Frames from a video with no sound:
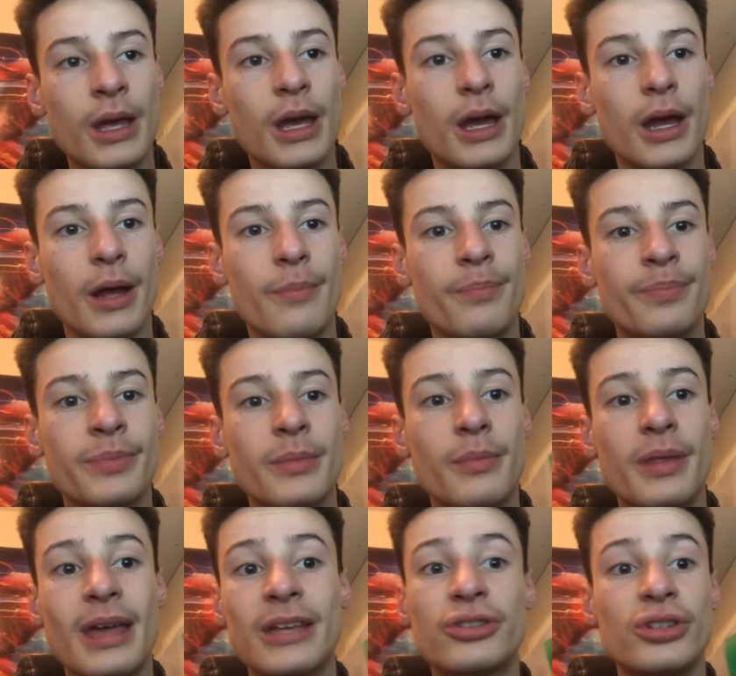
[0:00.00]
Um, but
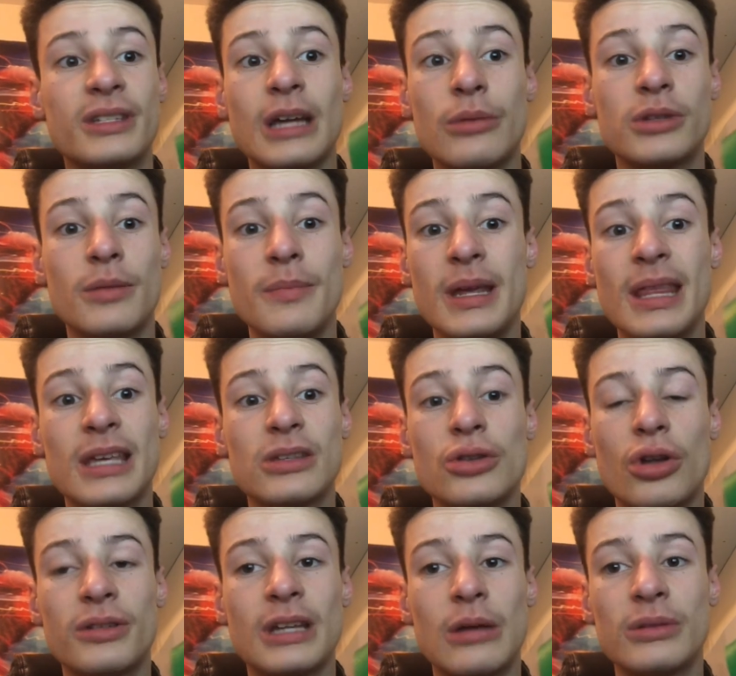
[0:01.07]
that's just down to me. That's
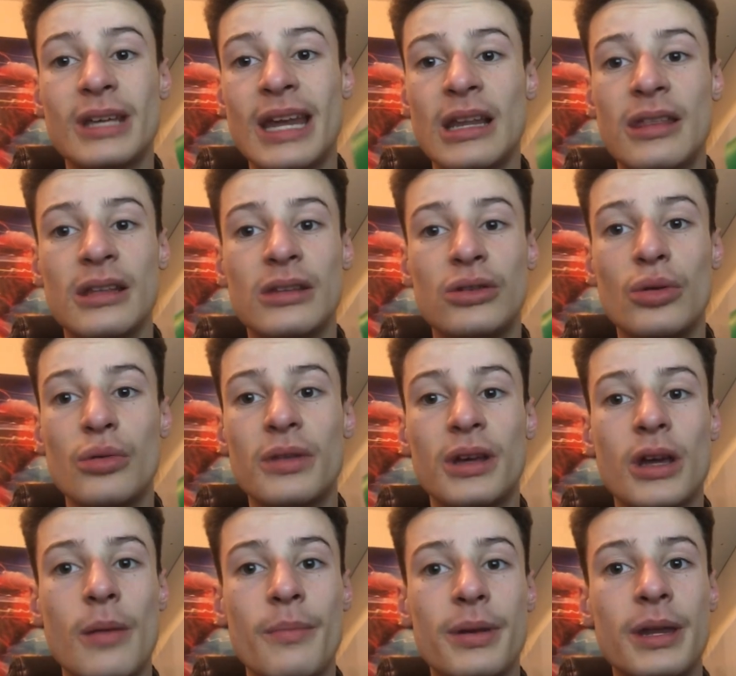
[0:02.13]
not down to anything to do with the
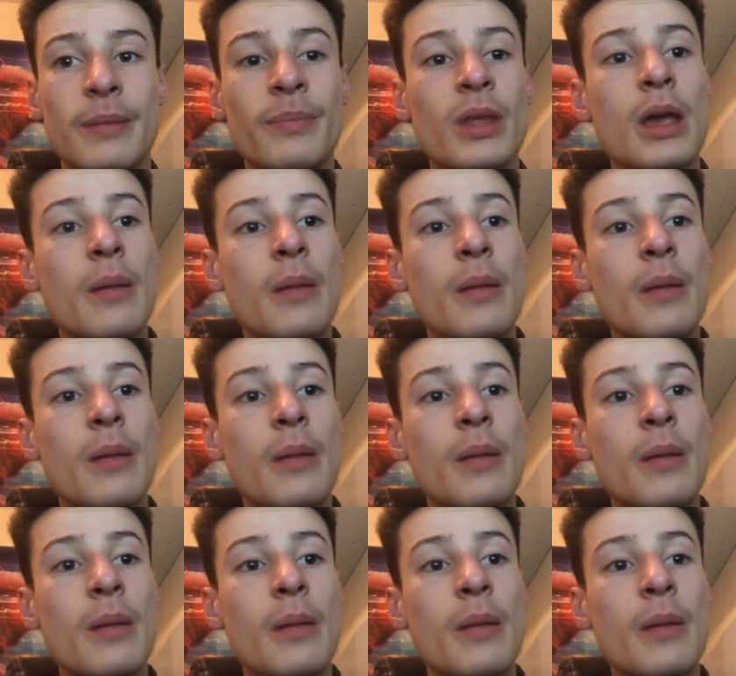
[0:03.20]
company.